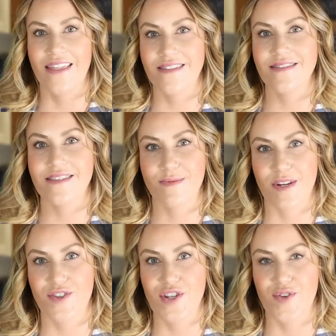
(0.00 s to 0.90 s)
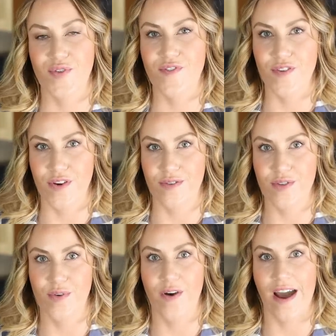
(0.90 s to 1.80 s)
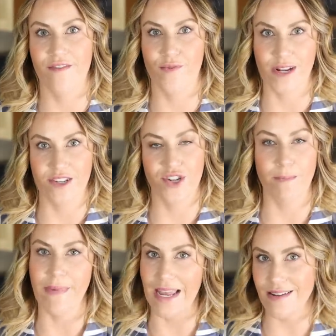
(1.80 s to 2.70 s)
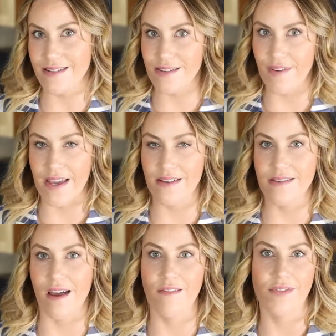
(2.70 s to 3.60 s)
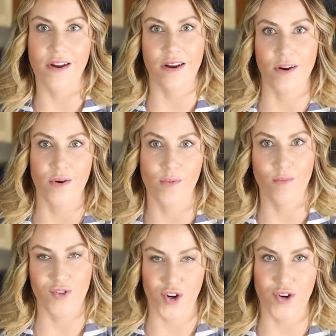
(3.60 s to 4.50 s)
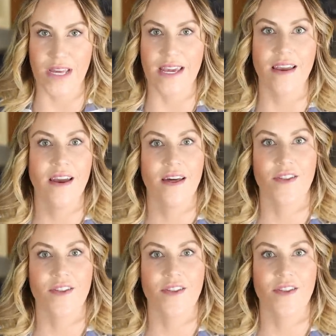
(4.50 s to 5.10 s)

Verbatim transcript: And this is especially true for those who have reached a maintenance phase of their journey.